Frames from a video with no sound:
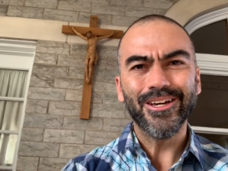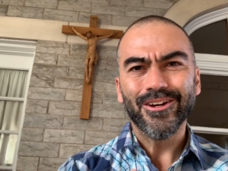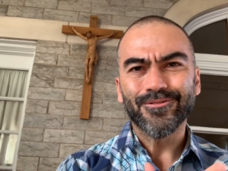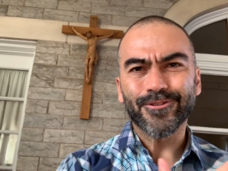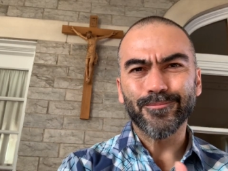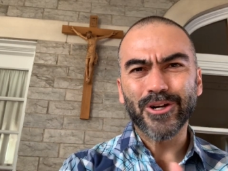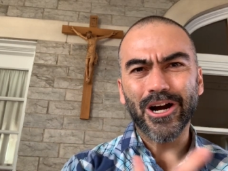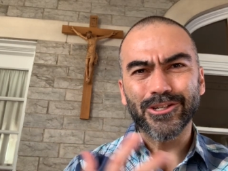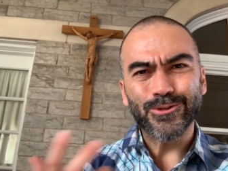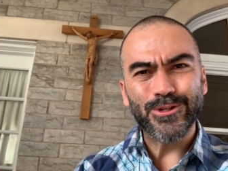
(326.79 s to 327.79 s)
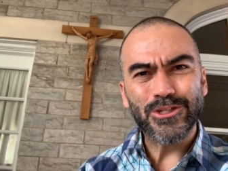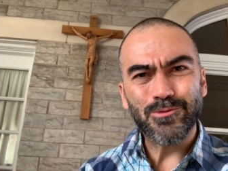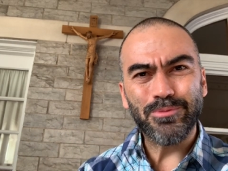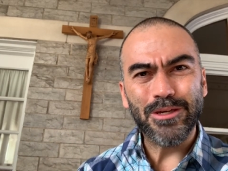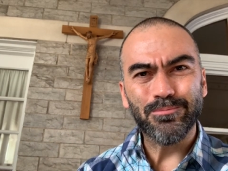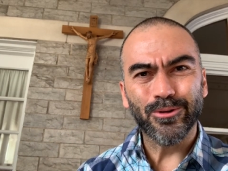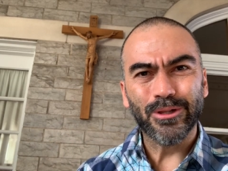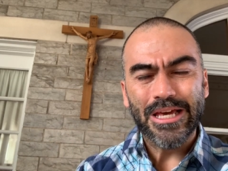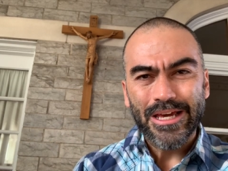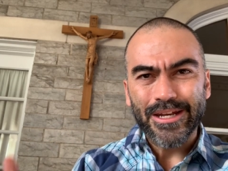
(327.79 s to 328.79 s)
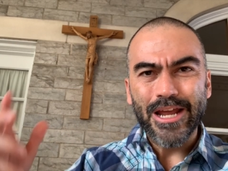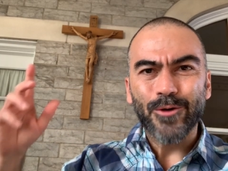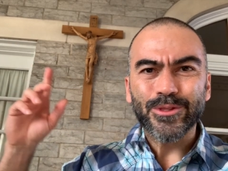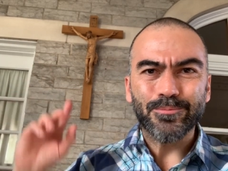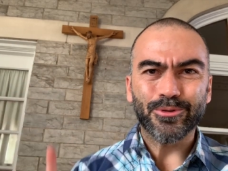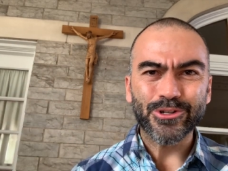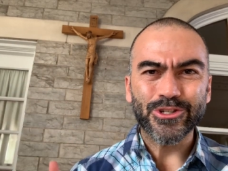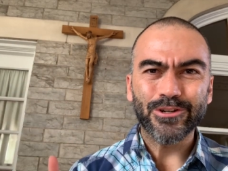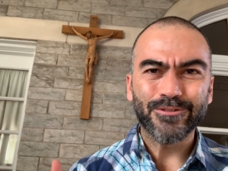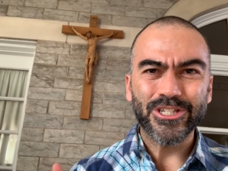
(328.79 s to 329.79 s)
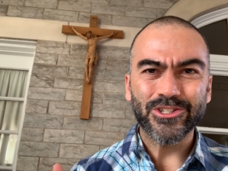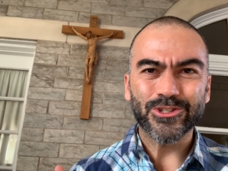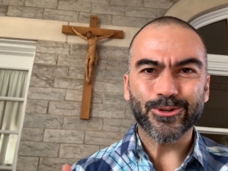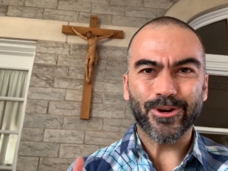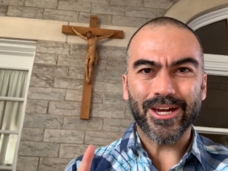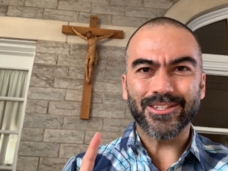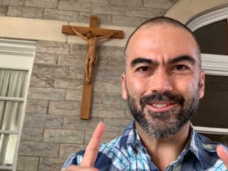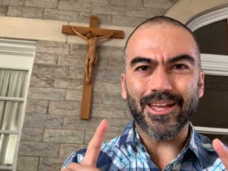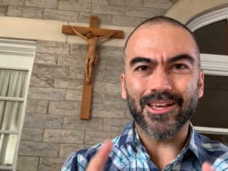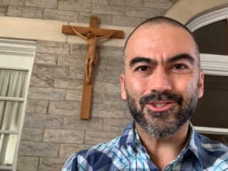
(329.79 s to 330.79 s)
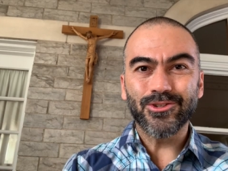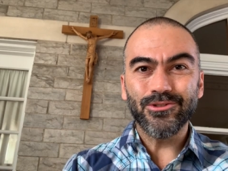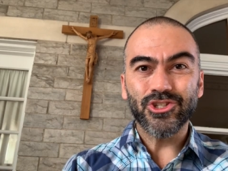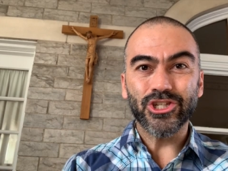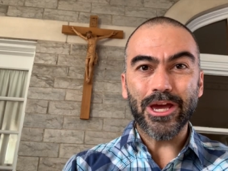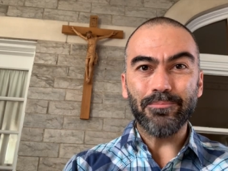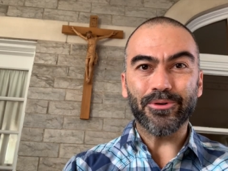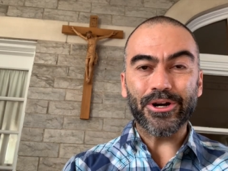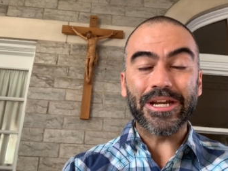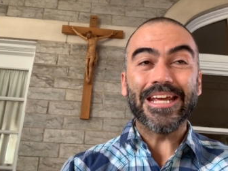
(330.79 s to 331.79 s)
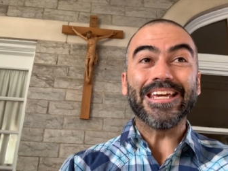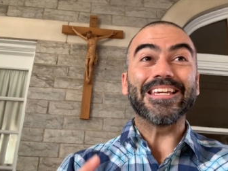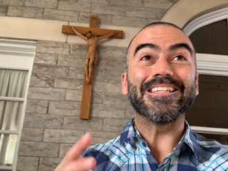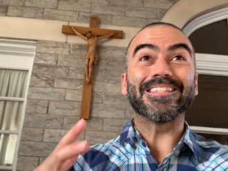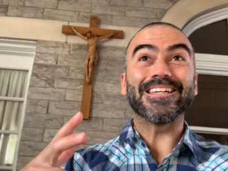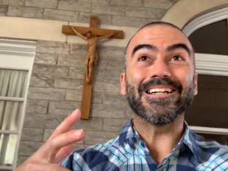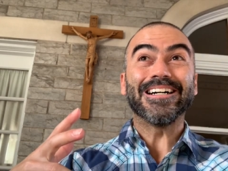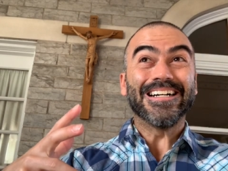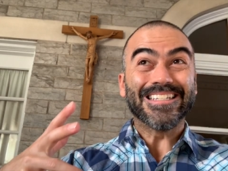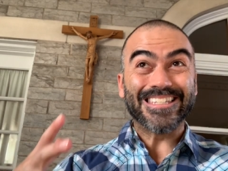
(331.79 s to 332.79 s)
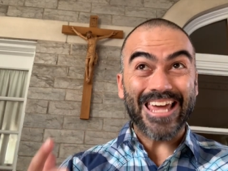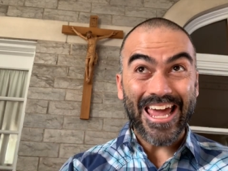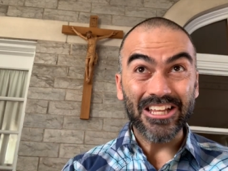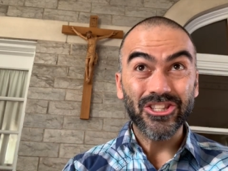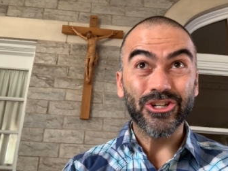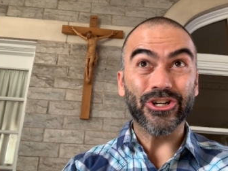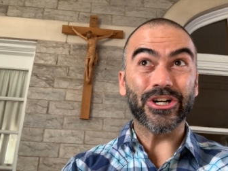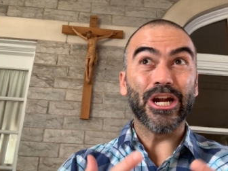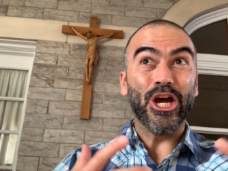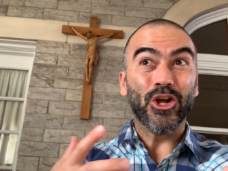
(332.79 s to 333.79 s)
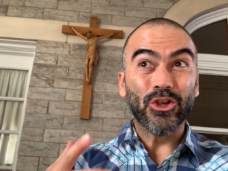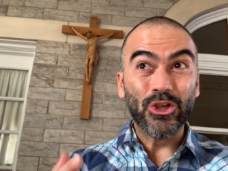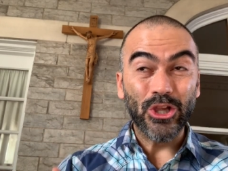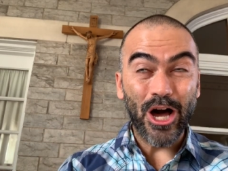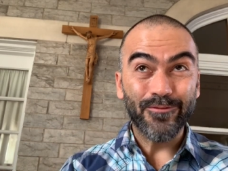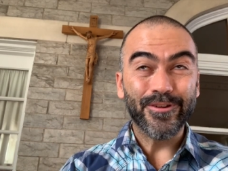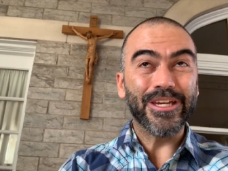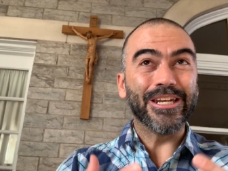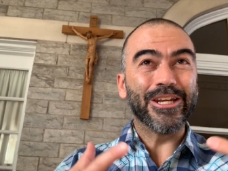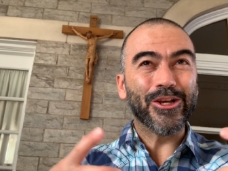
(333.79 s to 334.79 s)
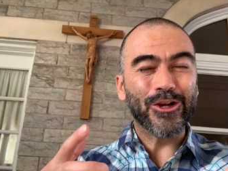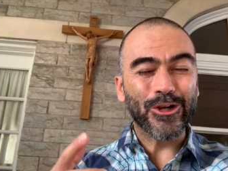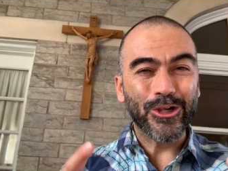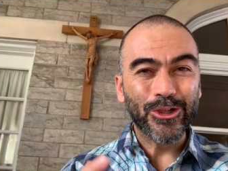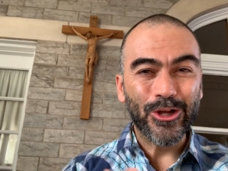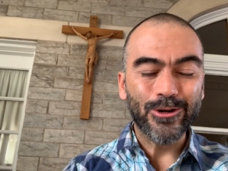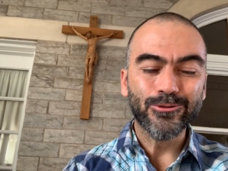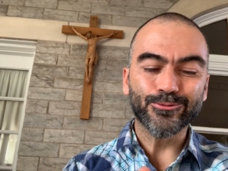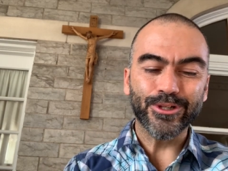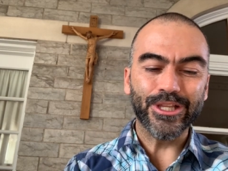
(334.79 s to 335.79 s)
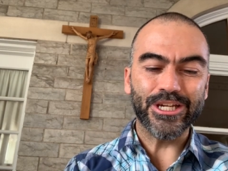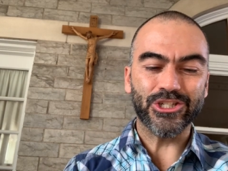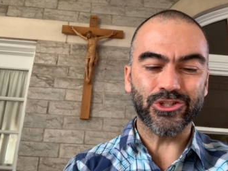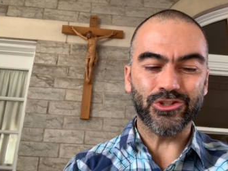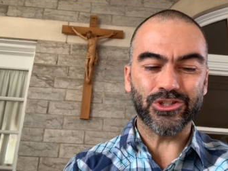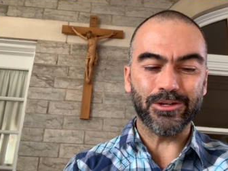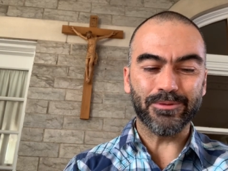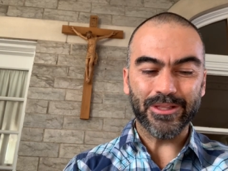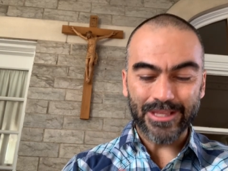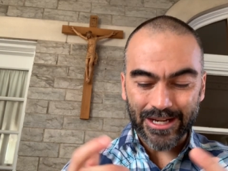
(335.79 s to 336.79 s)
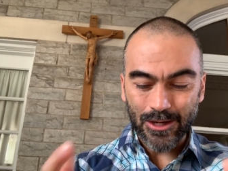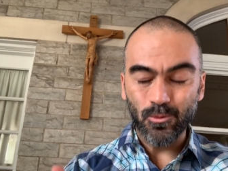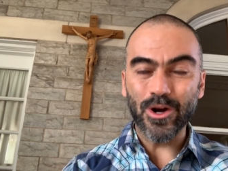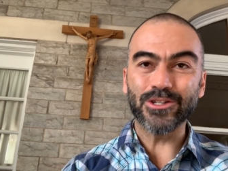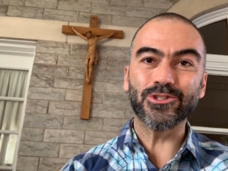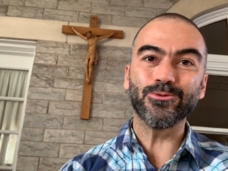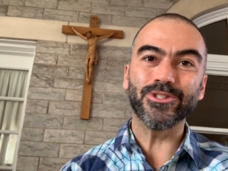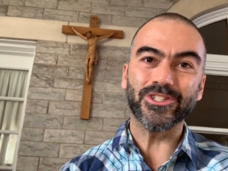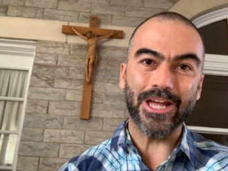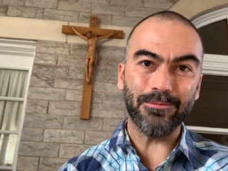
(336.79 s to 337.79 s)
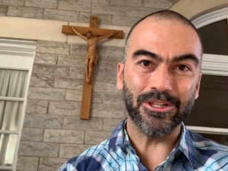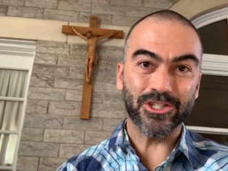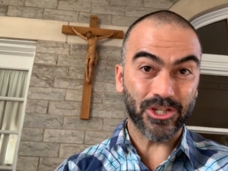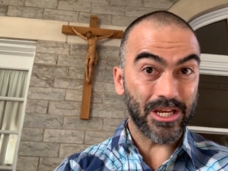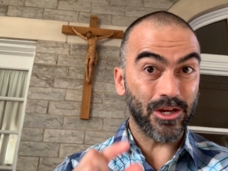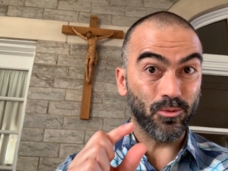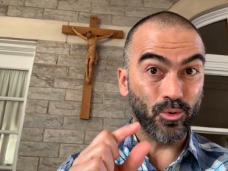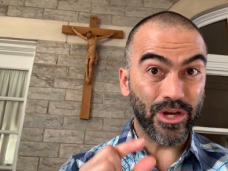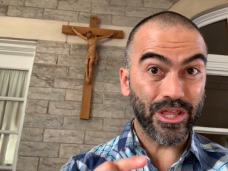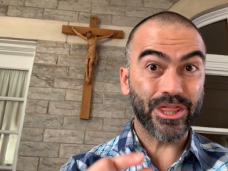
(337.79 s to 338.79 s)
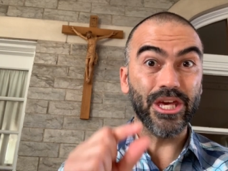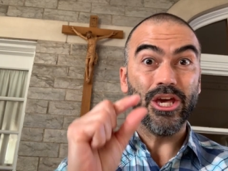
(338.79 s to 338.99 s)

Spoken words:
from God to his people, now in the person of Jesus Christ as Good Shepherd, is a tender, loving, close relationship that he wants to establish with